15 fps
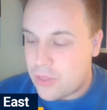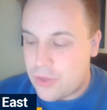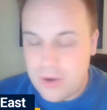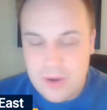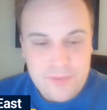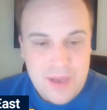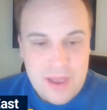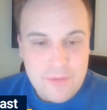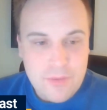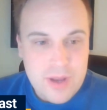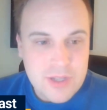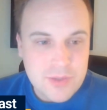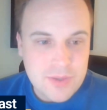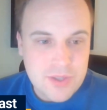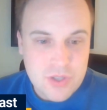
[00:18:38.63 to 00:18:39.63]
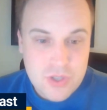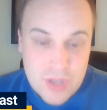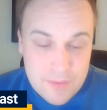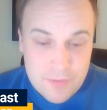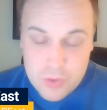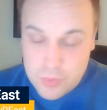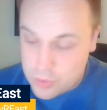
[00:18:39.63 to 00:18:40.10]
35 wins was the
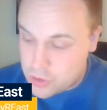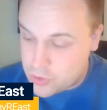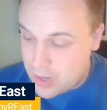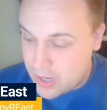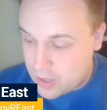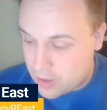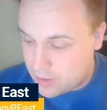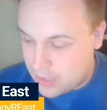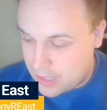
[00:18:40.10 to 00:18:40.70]
seventh worst record.